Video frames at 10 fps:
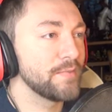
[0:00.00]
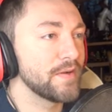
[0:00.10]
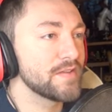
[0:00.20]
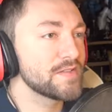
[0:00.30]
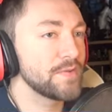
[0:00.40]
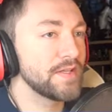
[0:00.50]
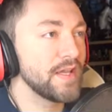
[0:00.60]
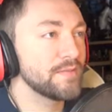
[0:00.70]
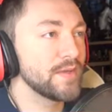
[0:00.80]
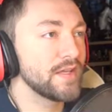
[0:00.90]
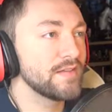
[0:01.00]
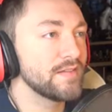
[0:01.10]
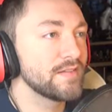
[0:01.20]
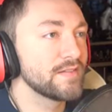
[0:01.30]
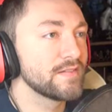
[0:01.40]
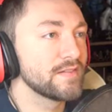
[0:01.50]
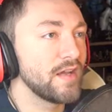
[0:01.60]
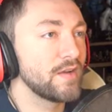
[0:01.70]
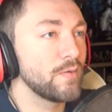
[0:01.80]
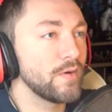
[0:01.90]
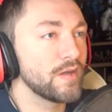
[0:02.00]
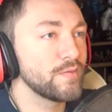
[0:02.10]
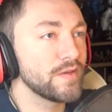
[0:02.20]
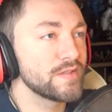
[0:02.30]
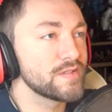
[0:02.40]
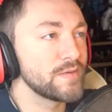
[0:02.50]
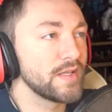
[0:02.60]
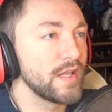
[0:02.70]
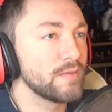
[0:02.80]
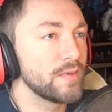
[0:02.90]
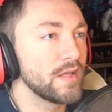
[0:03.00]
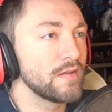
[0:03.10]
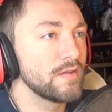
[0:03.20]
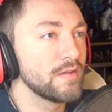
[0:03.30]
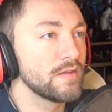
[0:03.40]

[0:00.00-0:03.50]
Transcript: wear the sweaty headband? I don't want to wear the sweaty headband.